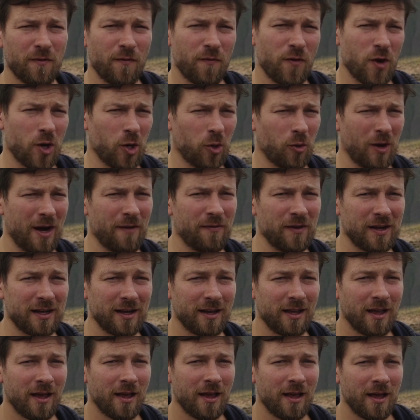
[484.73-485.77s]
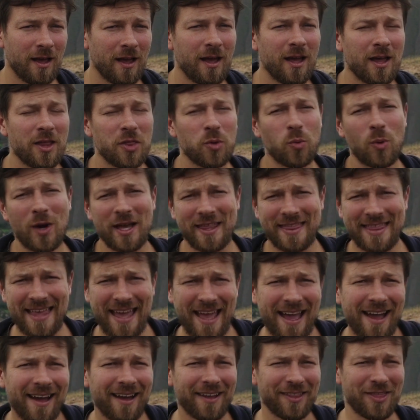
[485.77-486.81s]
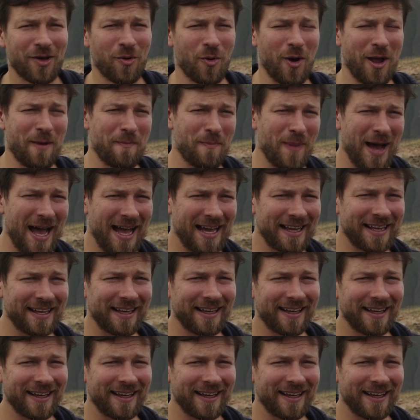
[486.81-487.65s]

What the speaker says: photographically. The way there, the way back.